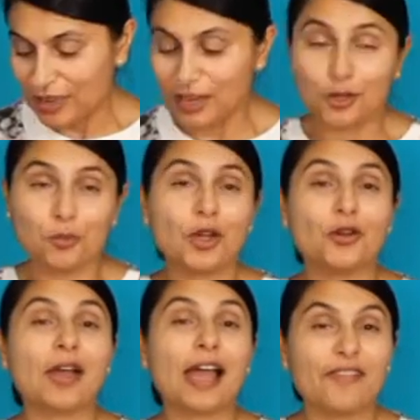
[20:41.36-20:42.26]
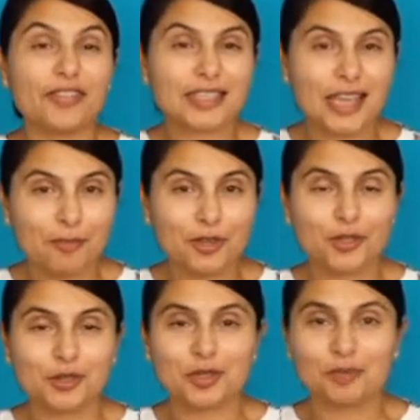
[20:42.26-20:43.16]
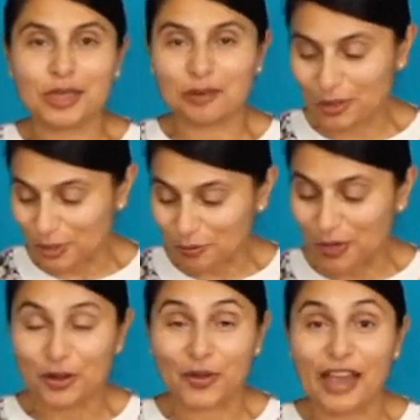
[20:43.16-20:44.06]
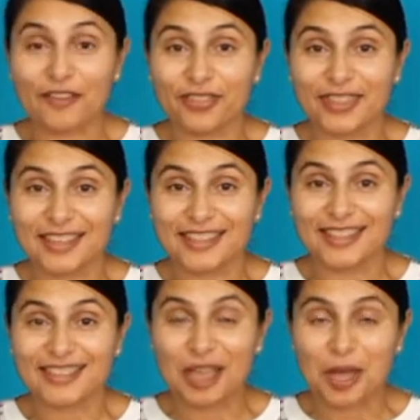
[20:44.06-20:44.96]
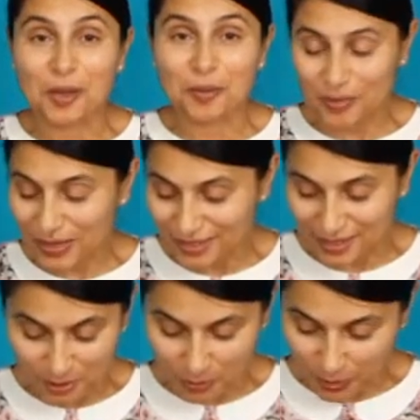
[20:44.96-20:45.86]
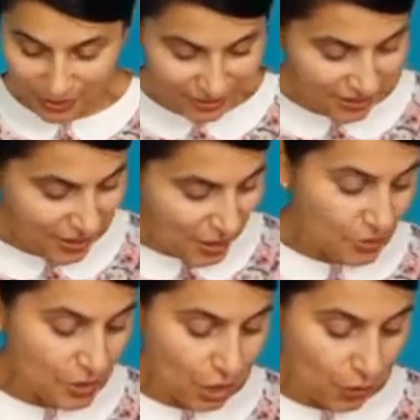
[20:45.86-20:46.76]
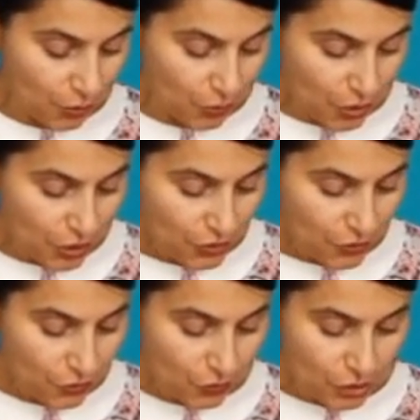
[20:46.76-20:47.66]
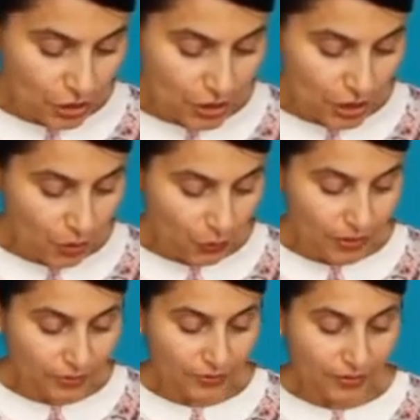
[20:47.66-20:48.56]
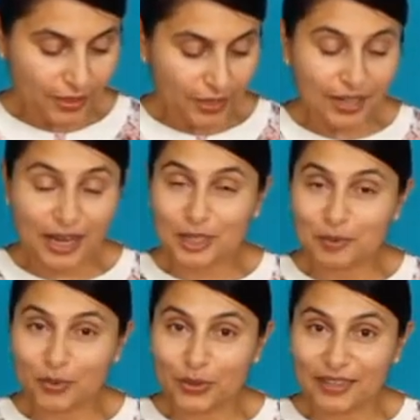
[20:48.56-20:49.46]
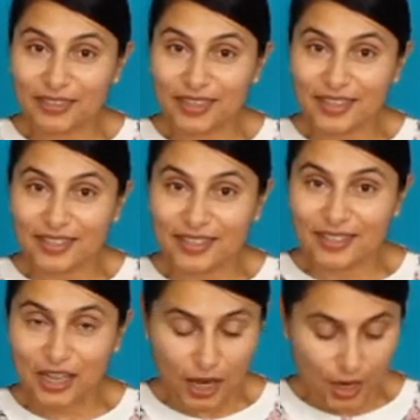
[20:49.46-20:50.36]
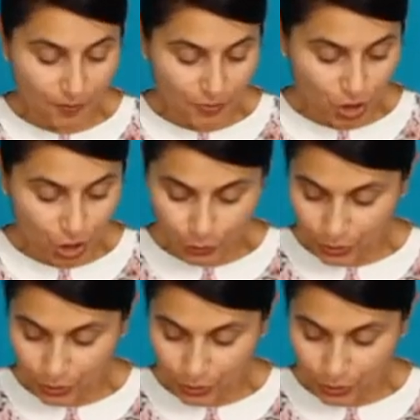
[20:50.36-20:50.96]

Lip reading: Now you might not have the same issue as me because you might not have these beads in the way. So to start with, let's put in these shoulder